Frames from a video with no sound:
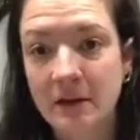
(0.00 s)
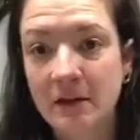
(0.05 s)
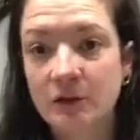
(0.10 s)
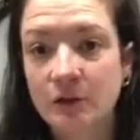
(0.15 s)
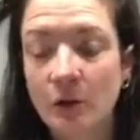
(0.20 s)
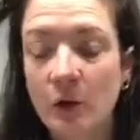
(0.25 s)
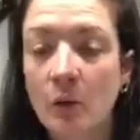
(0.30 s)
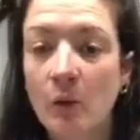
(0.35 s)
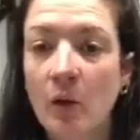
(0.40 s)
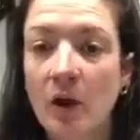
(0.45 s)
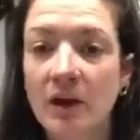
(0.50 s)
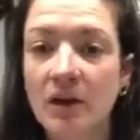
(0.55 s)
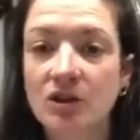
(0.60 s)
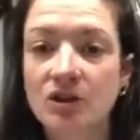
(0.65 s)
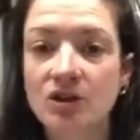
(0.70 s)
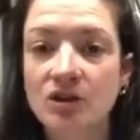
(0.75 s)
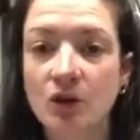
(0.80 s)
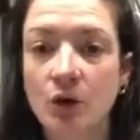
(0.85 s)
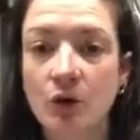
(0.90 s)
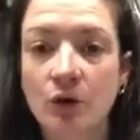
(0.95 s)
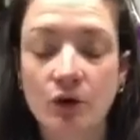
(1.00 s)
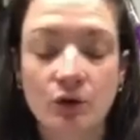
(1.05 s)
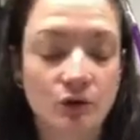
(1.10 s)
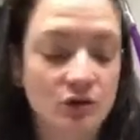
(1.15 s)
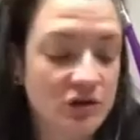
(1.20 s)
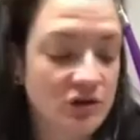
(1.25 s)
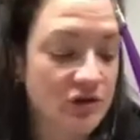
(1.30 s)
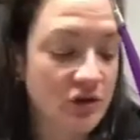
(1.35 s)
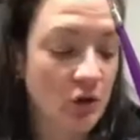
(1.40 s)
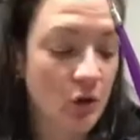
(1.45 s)
So I want to show you
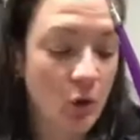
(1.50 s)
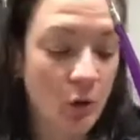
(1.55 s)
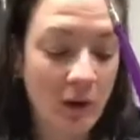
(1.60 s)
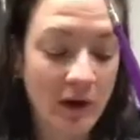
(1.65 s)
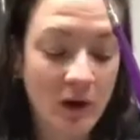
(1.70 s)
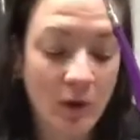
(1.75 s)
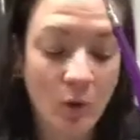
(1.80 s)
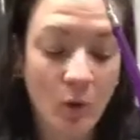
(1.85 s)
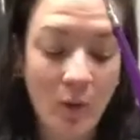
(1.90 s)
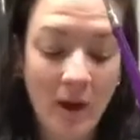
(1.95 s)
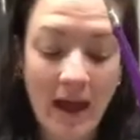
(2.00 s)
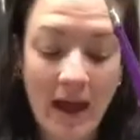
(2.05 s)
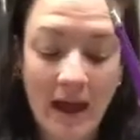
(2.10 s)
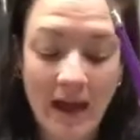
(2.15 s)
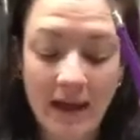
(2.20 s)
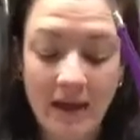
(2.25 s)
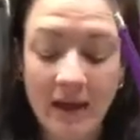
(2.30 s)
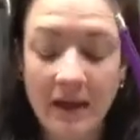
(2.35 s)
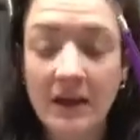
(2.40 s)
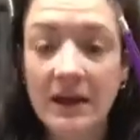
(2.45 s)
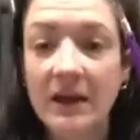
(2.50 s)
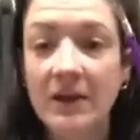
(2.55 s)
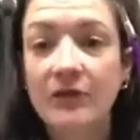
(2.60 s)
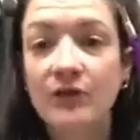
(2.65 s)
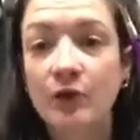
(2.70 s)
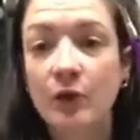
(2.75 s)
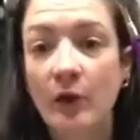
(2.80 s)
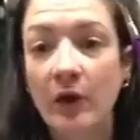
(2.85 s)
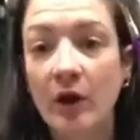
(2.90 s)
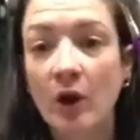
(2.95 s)
just a quick way,
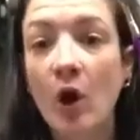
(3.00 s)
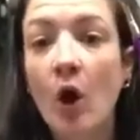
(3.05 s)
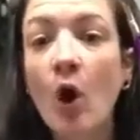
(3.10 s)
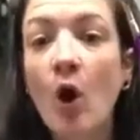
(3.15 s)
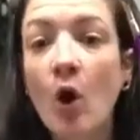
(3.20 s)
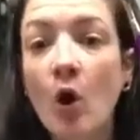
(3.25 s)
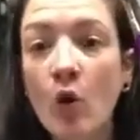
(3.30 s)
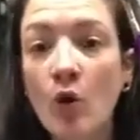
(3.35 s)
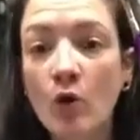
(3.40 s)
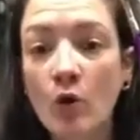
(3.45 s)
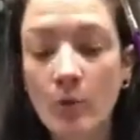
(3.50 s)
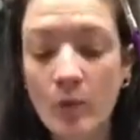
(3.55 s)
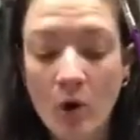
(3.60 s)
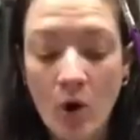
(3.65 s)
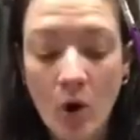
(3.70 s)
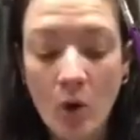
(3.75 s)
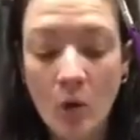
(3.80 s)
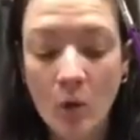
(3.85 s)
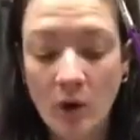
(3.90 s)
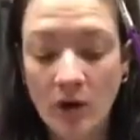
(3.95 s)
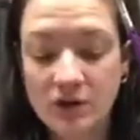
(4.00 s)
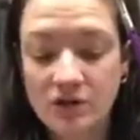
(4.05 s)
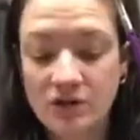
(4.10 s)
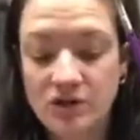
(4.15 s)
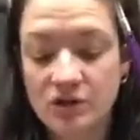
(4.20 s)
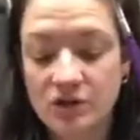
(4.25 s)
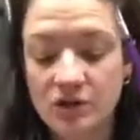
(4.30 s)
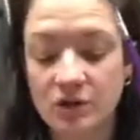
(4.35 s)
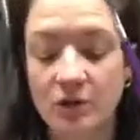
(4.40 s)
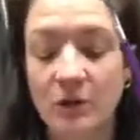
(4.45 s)
if you're at home, what to
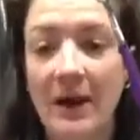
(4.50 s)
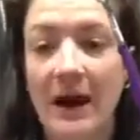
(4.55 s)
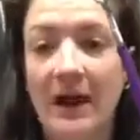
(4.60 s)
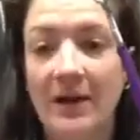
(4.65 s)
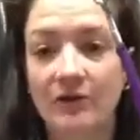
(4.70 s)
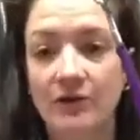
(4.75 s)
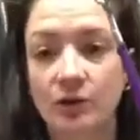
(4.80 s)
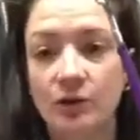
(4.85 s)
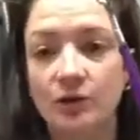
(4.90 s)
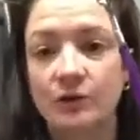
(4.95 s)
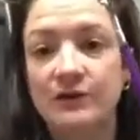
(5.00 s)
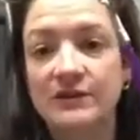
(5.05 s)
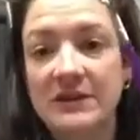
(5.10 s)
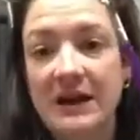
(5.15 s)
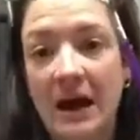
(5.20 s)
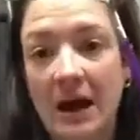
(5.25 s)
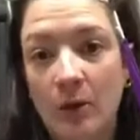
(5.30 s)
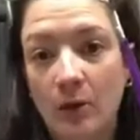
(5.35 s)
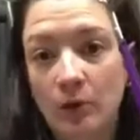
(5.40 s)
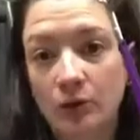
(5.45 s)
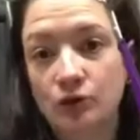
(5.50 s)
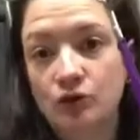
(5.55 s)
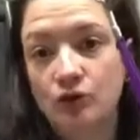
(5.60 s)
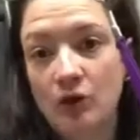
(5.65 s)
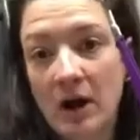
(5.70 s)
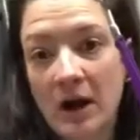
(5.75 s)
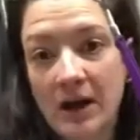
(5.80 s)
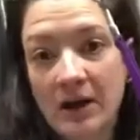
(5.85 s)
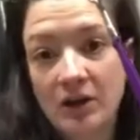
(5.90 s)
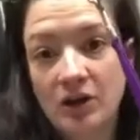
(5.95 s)
do after you've towel
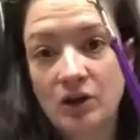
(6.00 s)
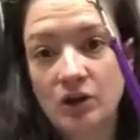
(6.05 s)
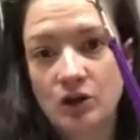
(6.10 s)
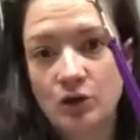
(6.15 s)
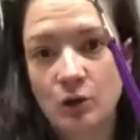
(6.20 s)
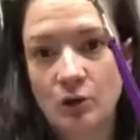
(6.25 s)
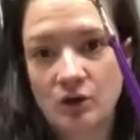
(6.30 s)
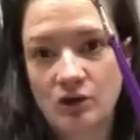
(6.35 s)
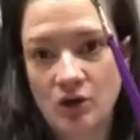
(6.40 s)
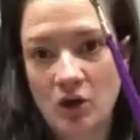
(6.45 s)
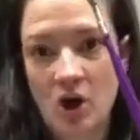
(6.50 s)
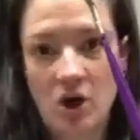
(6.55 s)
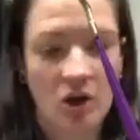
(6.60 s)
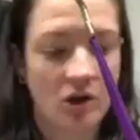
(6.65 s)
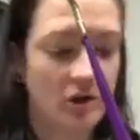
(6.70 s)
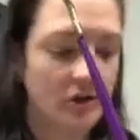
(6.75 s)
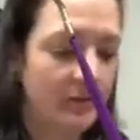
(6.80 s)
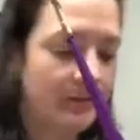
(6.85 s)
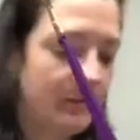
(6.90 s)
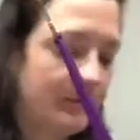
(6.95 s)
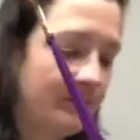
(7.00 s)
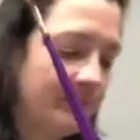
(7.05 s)
dried your dog.